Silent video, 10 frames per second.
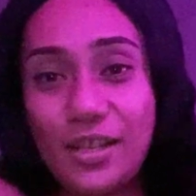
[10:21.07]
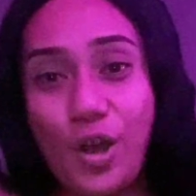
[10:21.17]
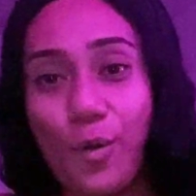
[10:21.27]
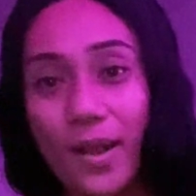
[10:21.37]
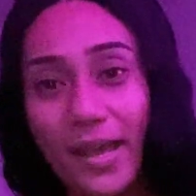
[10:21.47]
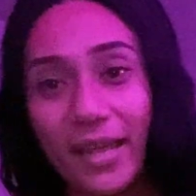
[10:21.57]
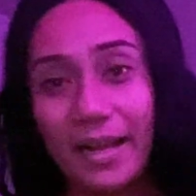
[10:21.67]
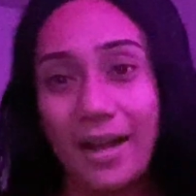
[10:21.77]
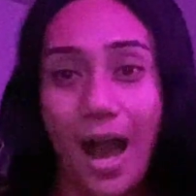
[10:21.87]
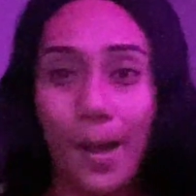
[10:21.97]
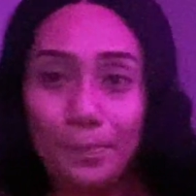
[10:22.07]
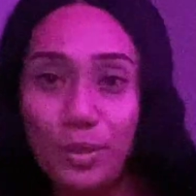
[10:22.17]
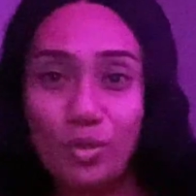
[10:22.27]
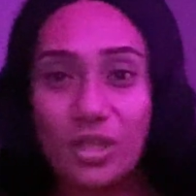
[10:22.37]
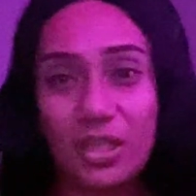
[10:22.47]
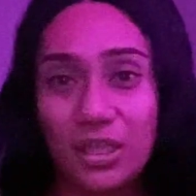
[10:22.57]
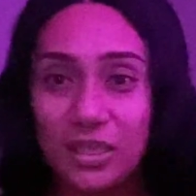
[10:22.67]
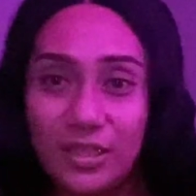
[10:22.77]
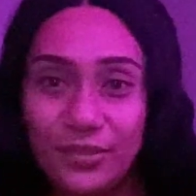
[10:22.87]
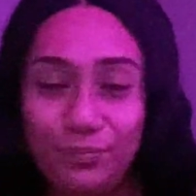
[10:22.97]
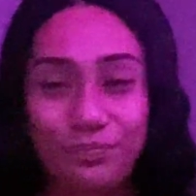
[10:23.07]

go ahead and copy some